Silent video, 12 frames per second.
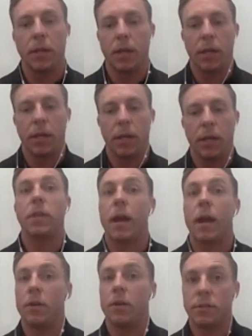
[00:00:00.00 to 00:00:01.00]

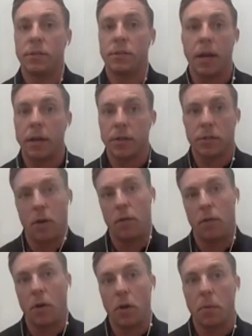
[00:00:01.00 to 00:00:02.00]
glutathione is not going to solve
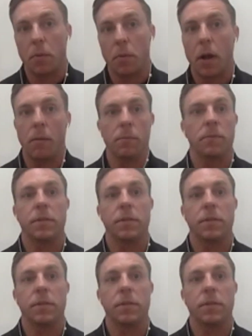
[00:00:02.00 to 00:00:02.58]
all your problems.